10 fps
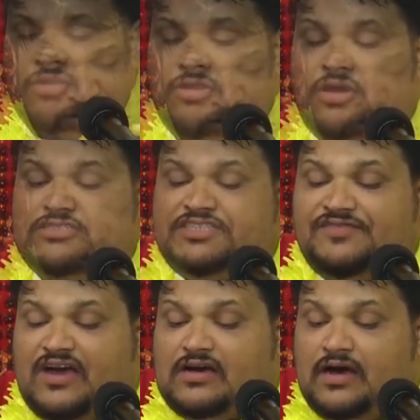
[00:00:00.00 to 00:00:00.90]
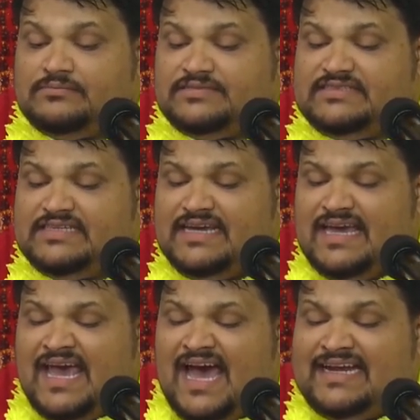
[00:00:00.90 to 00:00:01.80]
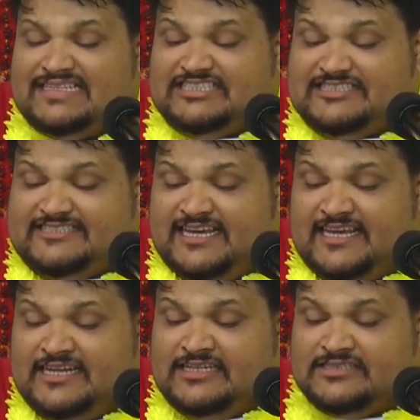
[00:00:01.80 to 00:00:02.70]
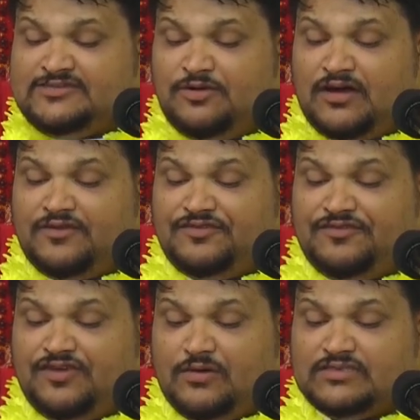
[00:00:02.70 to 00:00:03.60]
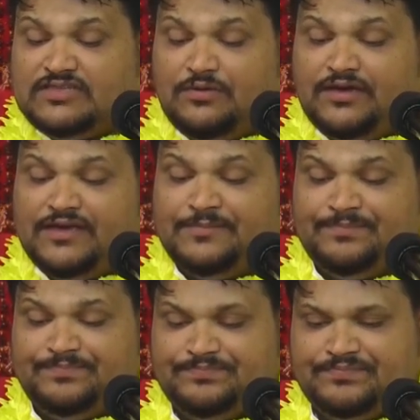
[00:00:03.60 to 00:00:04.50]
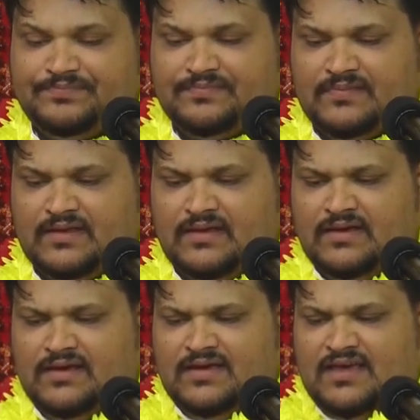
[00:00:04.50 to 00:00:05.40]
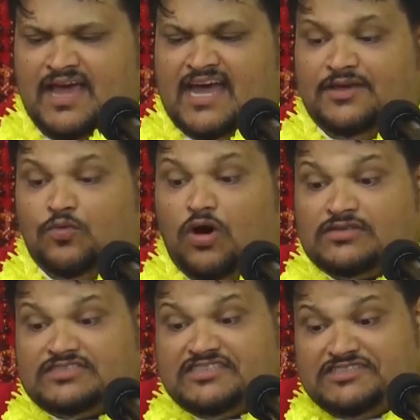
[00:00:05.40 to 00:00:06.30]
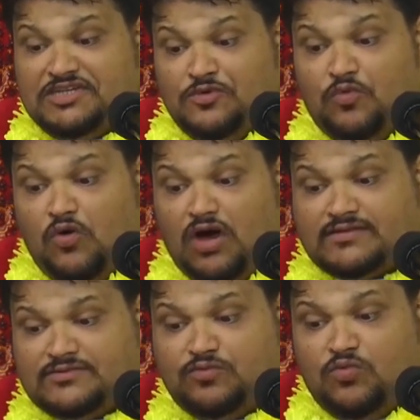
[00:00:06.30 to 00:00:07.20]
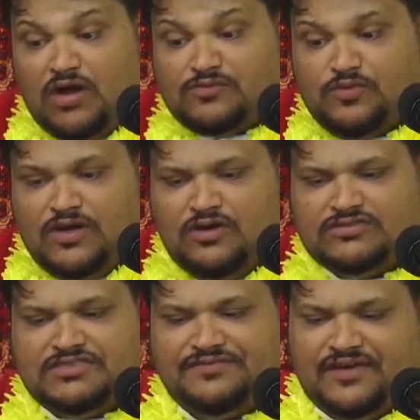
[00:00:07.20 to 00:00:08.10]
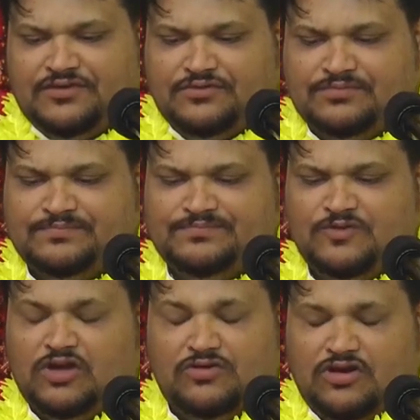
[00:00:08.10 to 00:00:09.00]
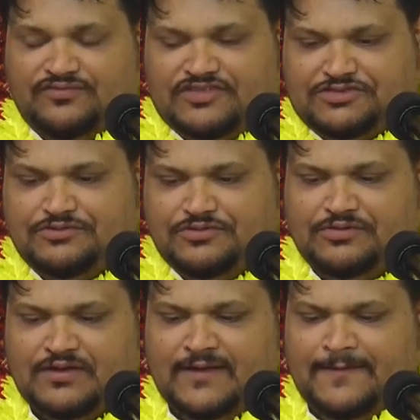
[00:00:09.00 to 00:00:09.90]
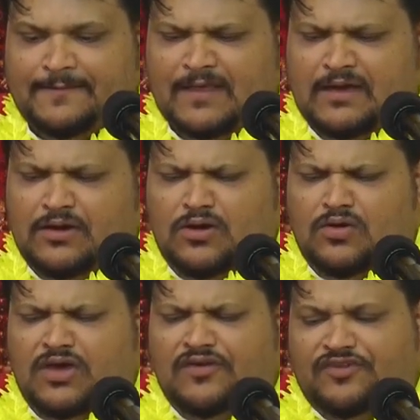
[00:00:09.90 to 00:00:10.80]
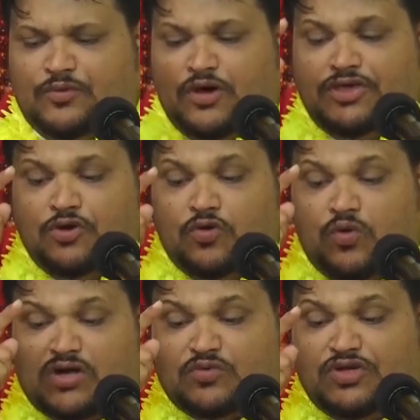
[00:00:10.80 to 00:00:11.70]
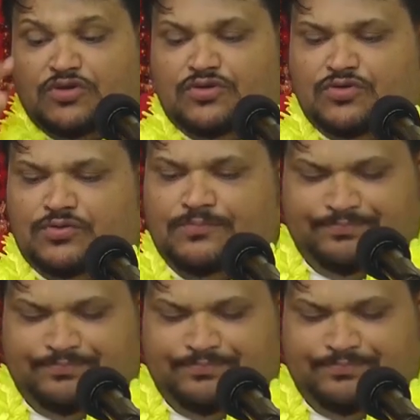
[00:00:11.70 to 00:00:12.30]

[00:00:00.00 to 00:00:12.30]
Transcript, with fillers: Lord Shiva comes and he steals one of the flowers away and he wants to see what, what will Lord Shiva do, Lord, Lord Vishnu do. If it were you, what would you do?